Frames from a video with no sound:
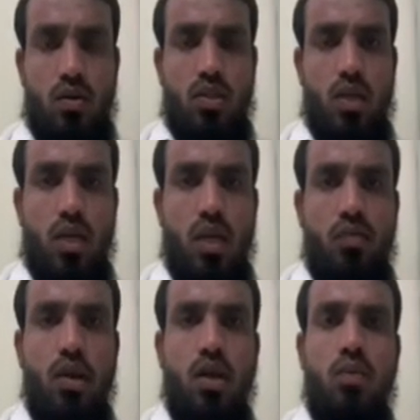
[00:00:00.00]
Once again, I
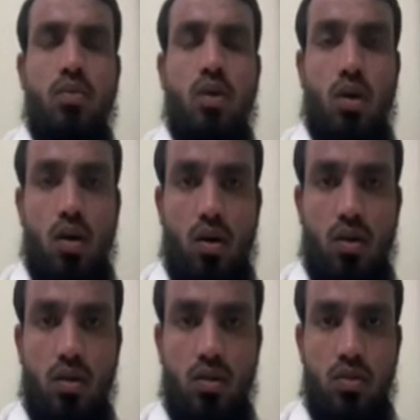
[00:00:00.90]
welcome all
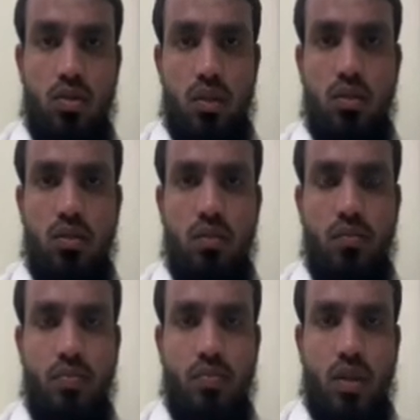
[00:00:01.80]
the students
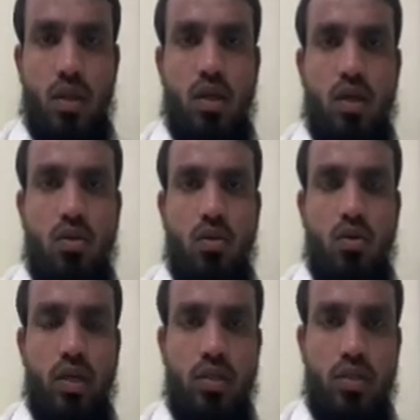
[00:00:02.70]
in our
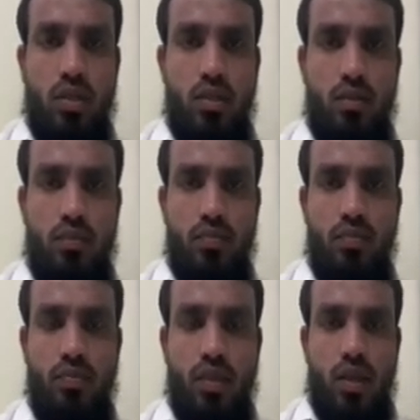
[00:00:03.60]
today's session.
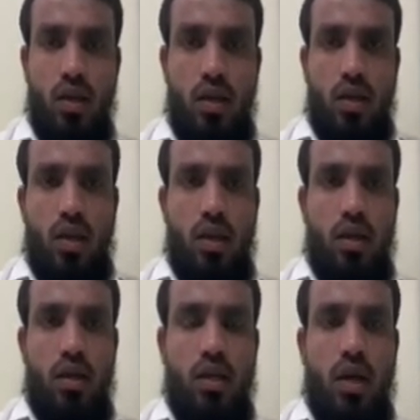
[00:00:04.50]

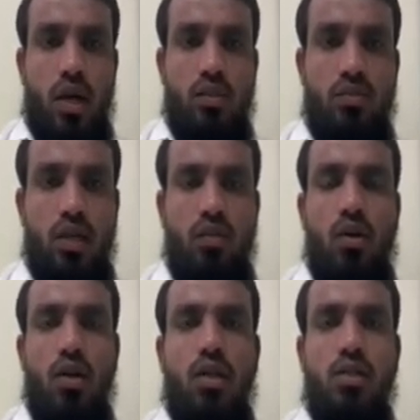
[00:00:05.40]
And as we have
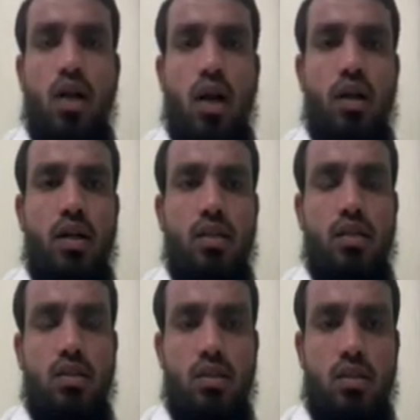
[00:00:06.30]
already started
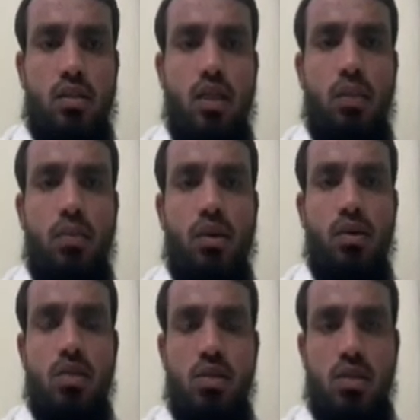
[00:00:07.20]
the chapter
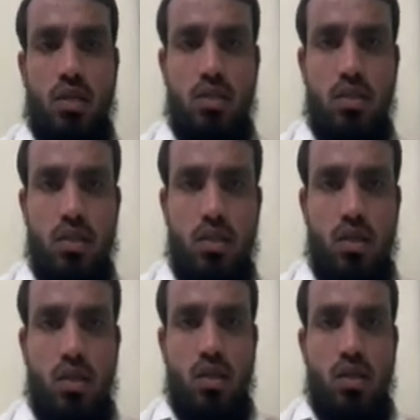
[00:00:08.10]
number 6,
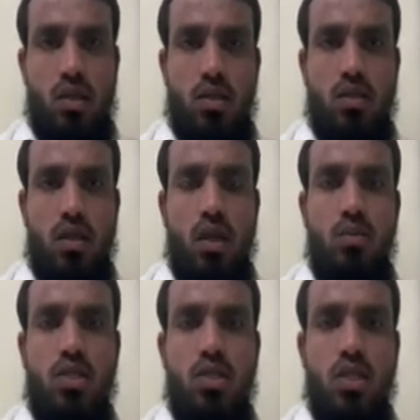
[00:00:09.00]
that is, the
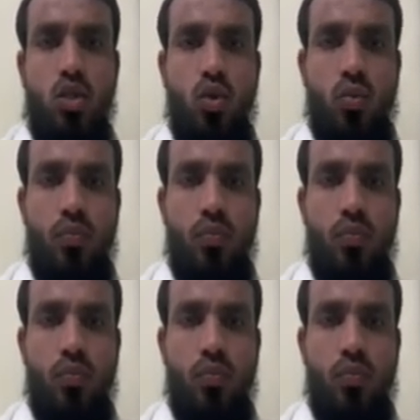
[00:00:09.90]
name is tissue.